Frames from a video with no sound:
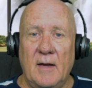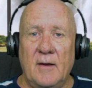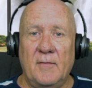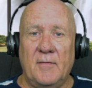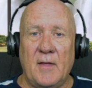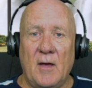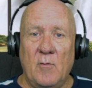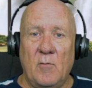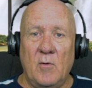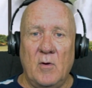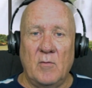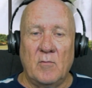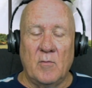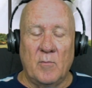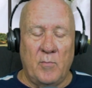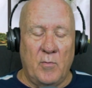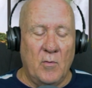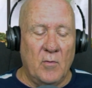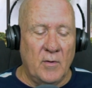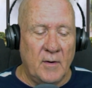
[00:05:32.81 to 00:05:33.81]
if they weren't
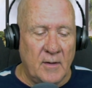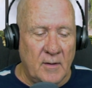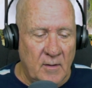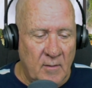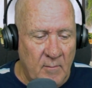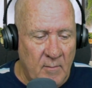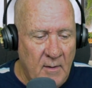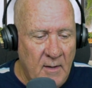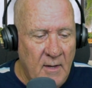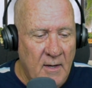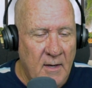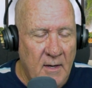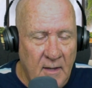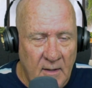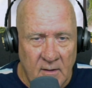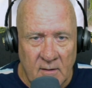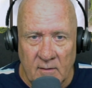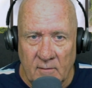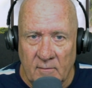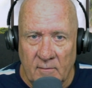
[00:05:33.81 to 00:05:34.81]
reporting them
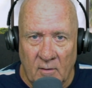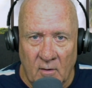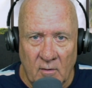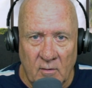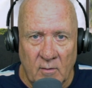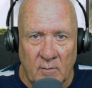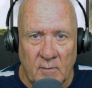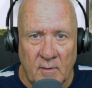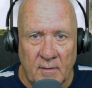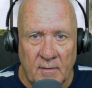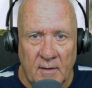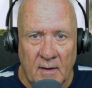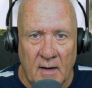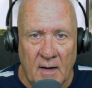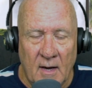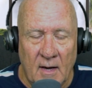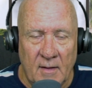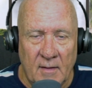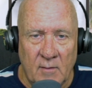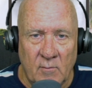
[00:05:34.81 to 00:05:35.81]
in the volume that they
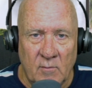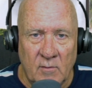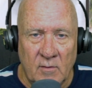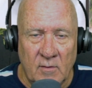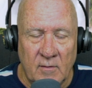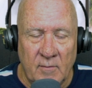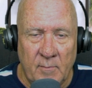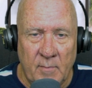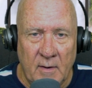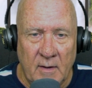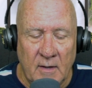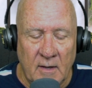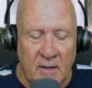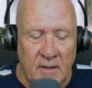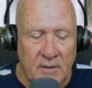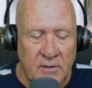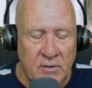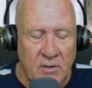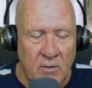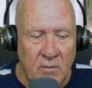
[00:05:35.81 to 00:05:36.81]
are, there wouldn't have been an
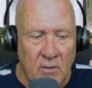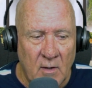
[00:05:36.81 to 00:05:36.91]
issue.